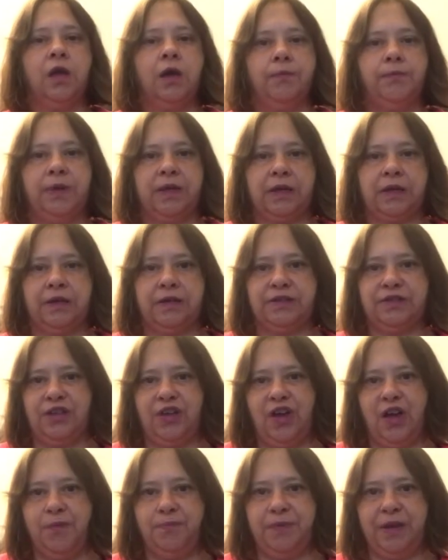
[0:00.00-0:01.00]
because
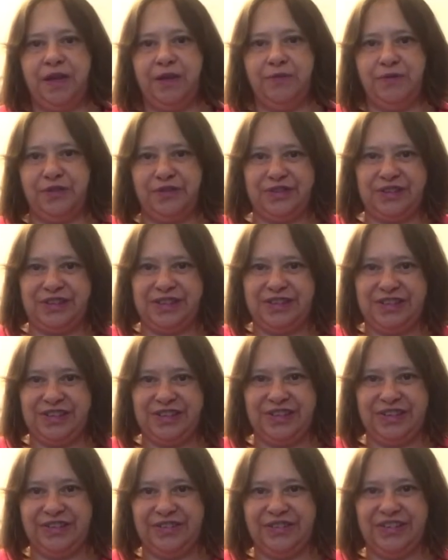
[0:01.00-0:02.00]
hubby wanted
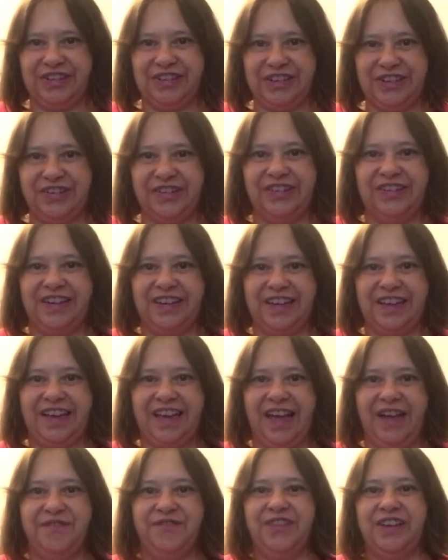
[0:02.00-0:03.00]
to watch it all
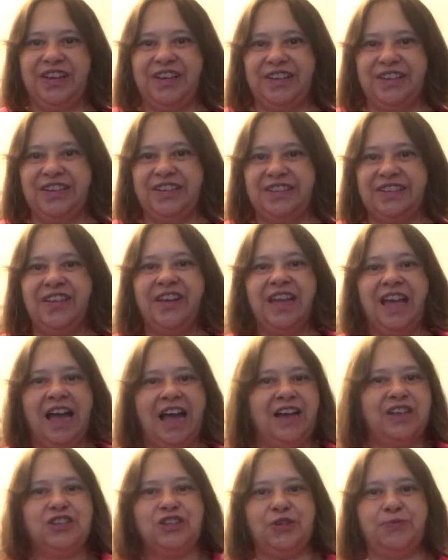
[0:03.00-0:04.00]
again, because
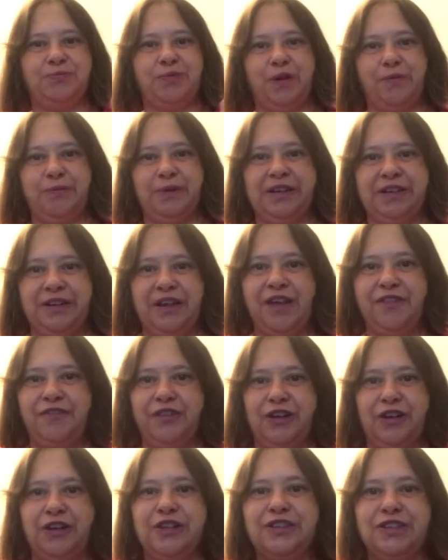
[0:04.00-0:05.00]
as you probably know, if
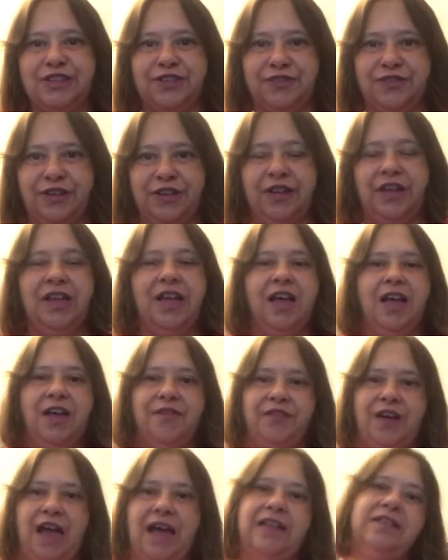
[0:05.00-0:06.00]
you're Lucifer
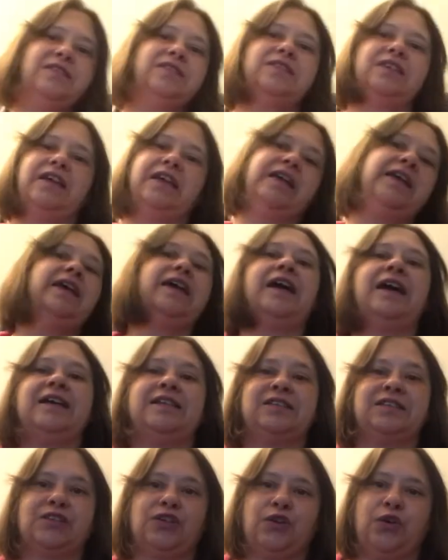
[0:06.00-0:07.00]
fans, it
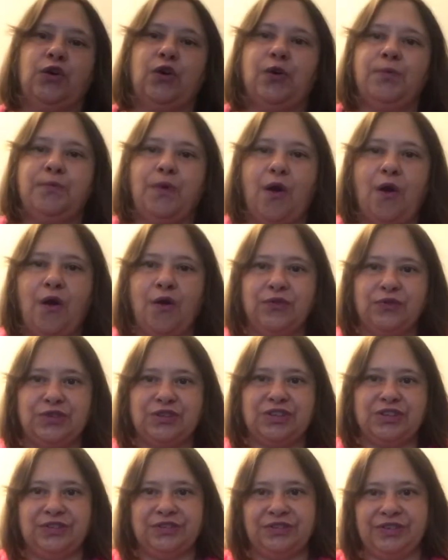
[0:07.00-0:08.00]
has come
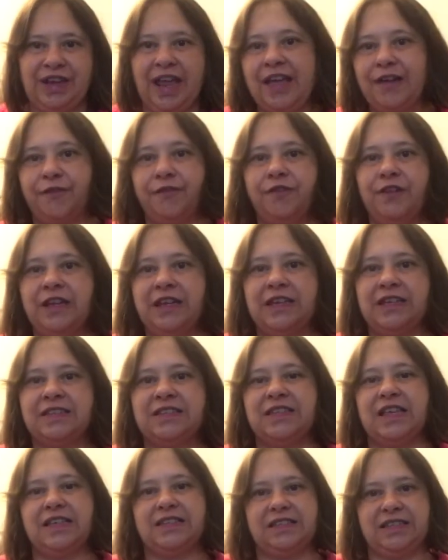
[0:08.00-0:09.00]
onto
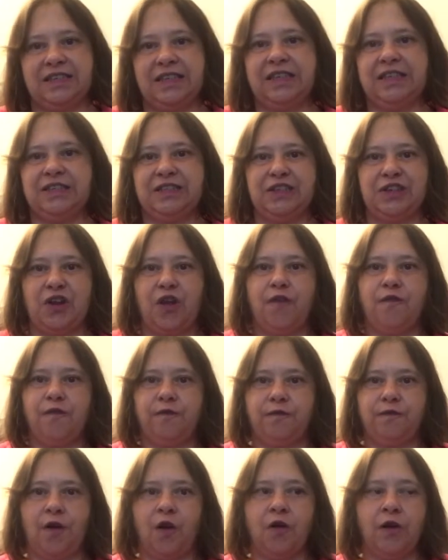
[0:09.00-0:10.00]
Netflix season
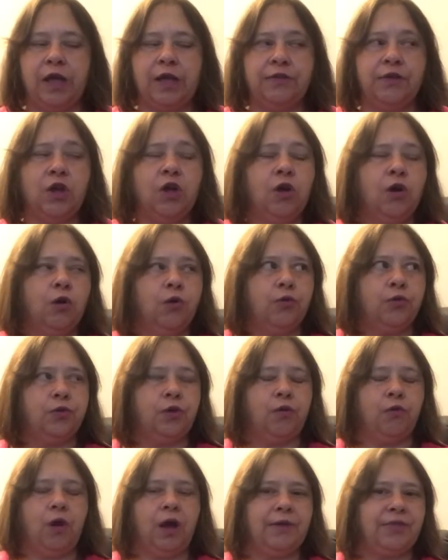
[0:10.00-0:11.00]
5,
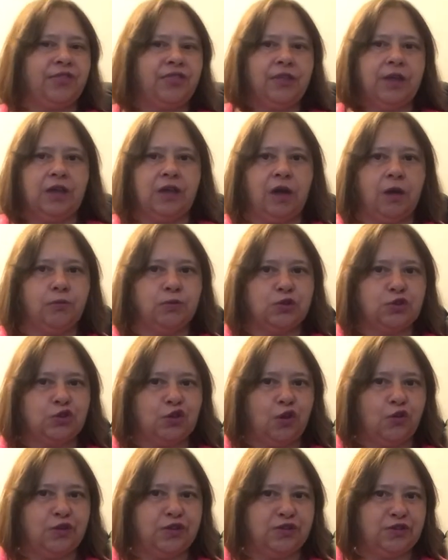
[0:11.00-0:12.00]
although I think I was
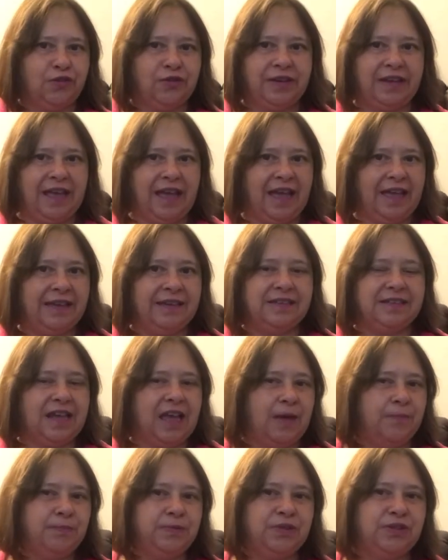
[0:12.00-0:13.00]
told there's only 8
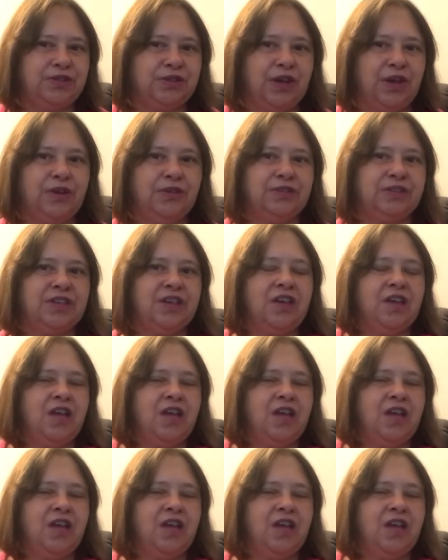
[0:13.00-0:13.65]
episodes.